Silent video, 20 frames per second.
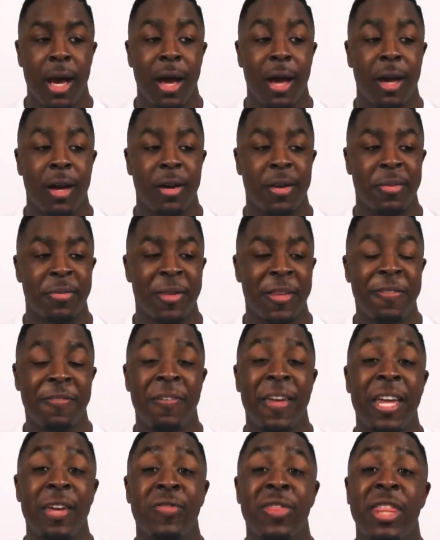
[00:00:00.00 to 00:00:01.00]
um,
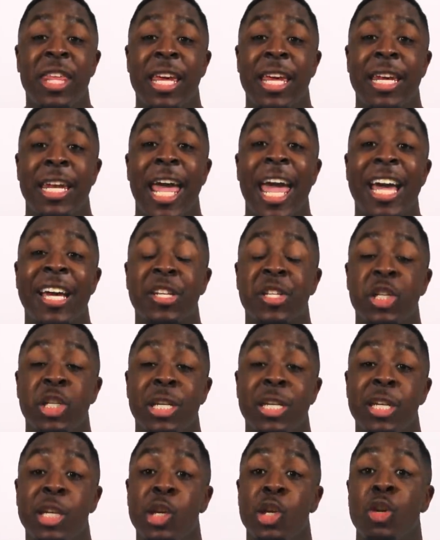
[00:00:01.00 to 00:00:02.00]
faith than
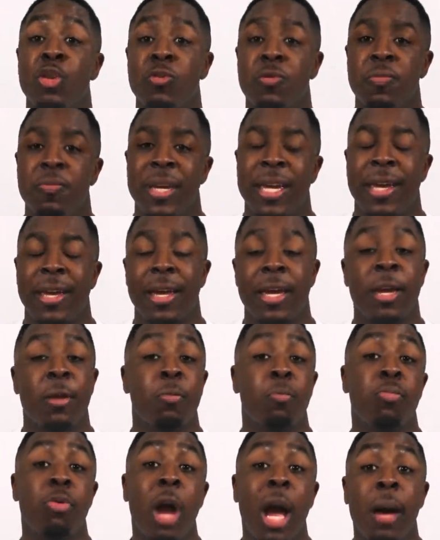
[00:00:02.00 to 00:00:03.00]
actually you being
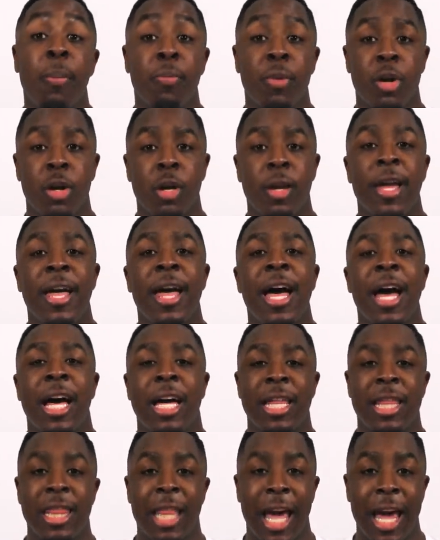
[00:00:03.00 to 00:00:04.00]
in proper
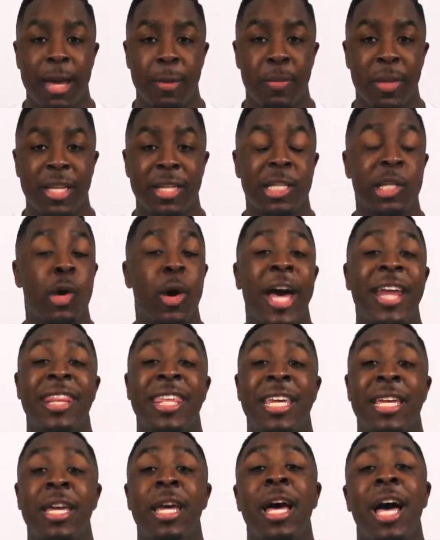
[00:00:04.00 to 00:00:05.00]
alignment. So I
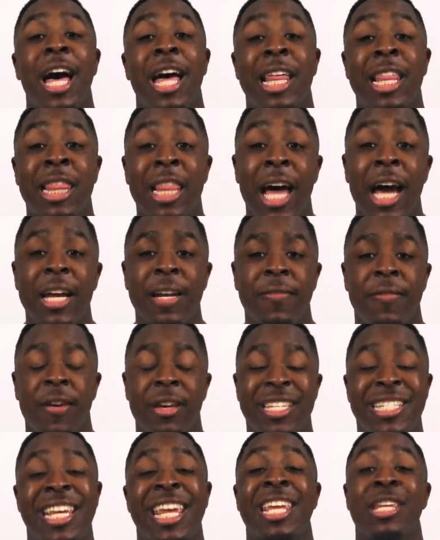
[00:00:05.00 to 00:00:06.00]
think a lot of
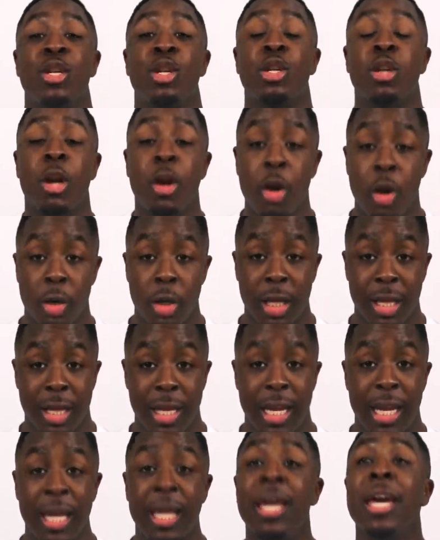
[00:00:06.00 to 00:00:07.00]
us
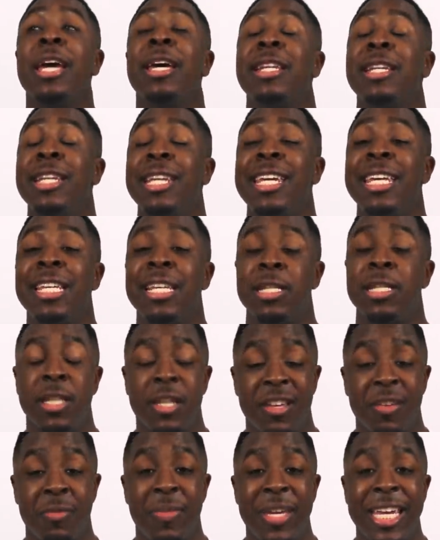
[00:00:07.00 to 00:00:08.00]
internally need
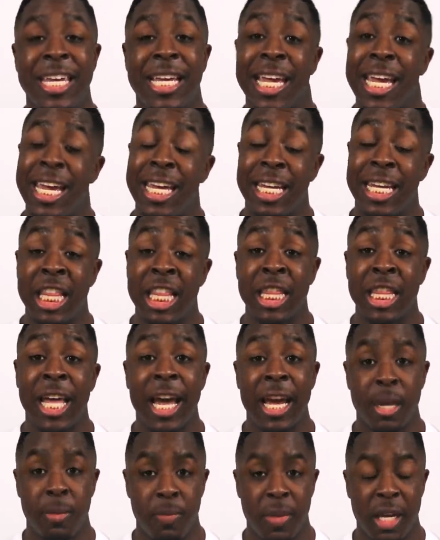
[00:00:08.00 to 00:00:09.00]
to be in
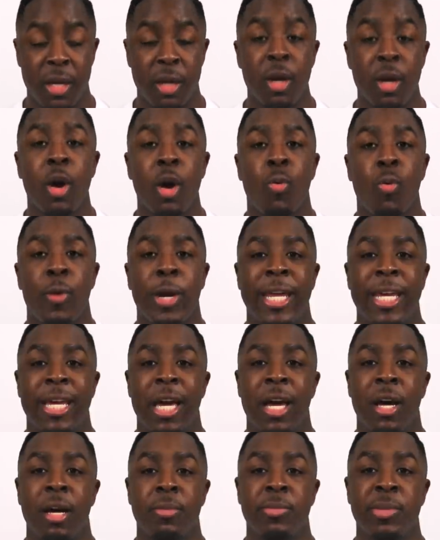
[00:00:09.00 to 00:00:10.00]
alignment when it
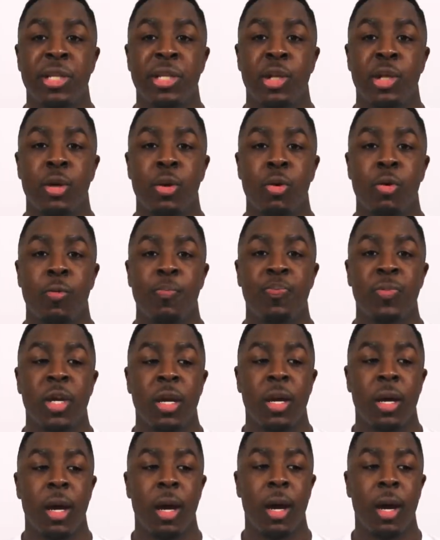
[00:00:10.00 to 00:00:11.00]
comes to
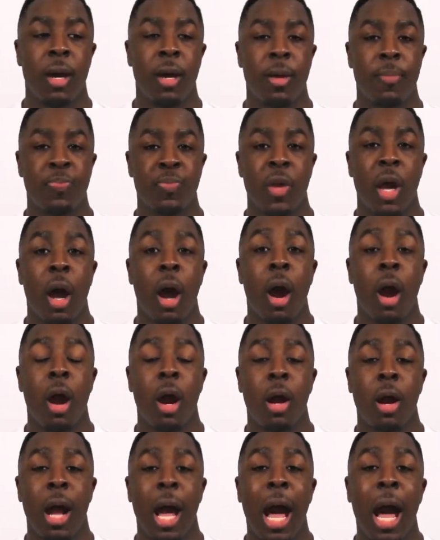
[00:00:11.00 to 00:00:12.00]
um,
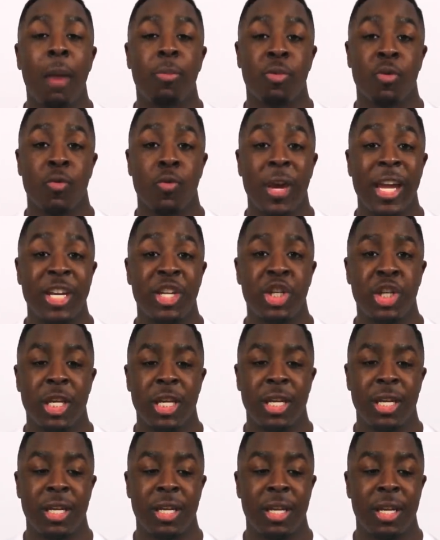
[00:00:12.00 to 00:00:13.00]
our
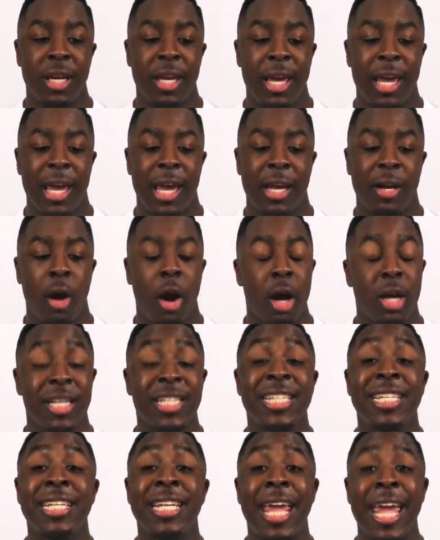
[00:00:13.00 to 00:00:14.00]
operation and our
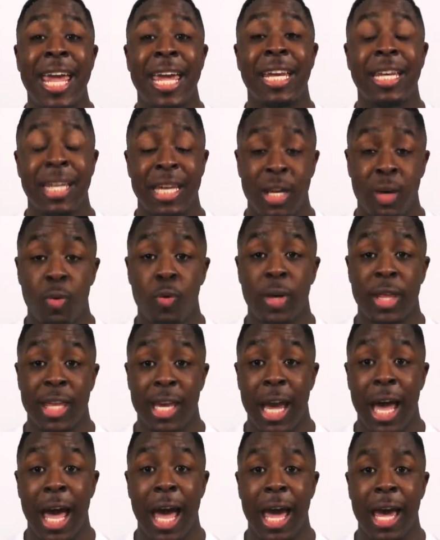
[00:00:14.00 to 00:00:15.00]
standing
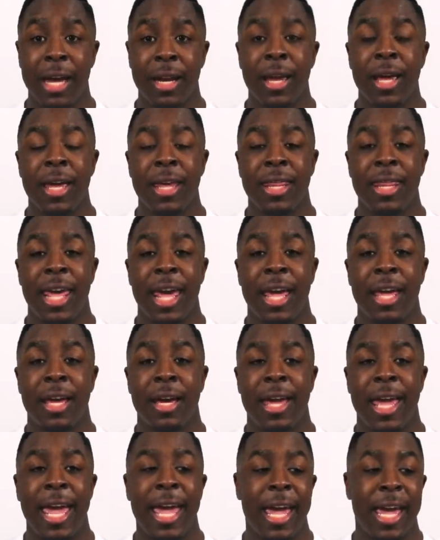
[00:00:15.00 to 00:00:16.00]
with God
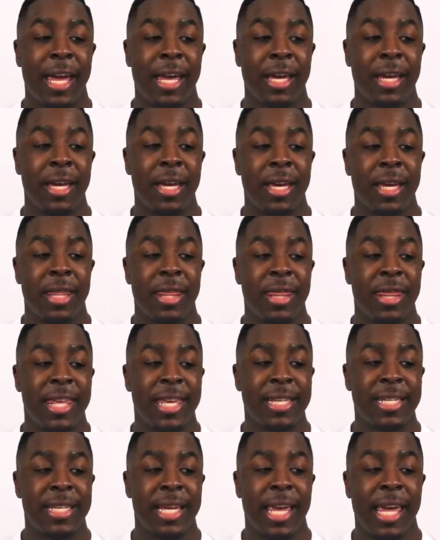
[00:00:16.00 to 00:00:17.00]
that, hey,
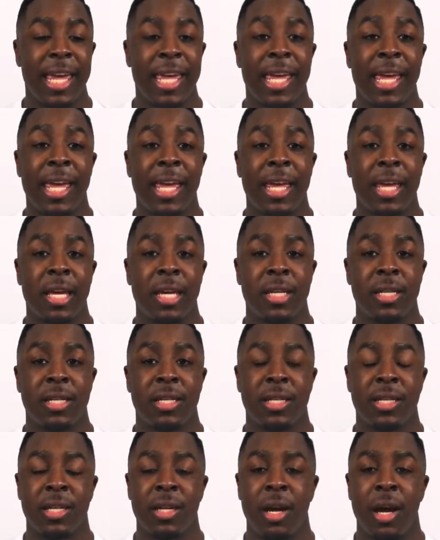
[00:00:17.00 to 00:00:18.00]
this
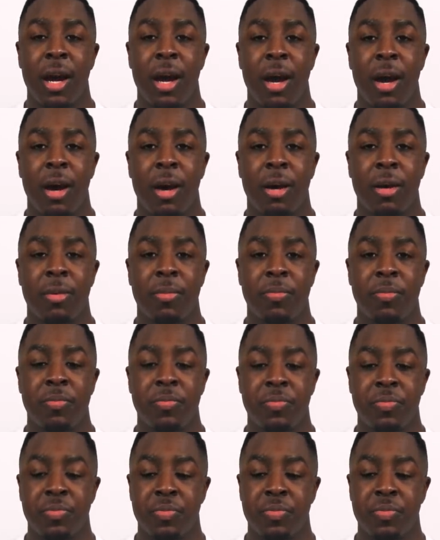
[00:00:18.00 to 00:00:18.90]
is um,